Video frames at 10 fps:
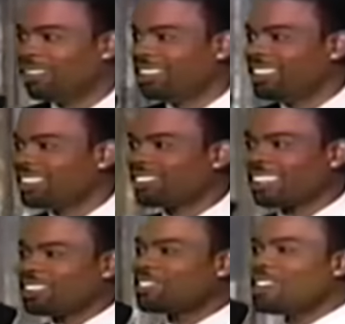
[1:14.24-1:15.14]
That's right, there's
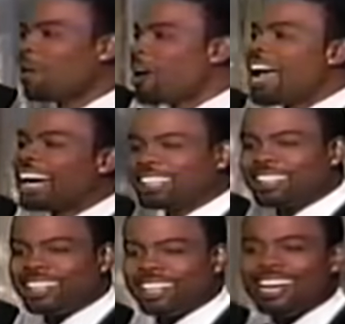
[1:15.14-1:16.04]
no
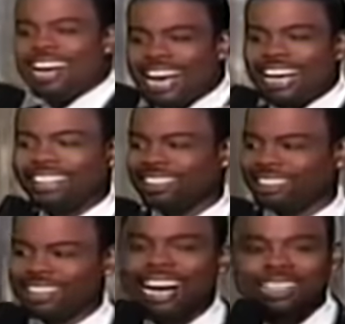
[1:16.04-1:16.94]
acting at the
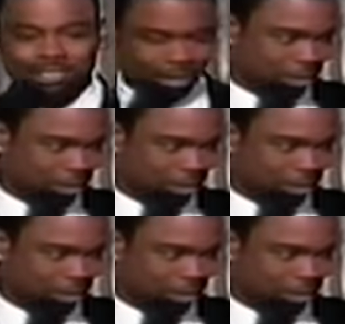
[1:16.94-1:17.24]
Oscars.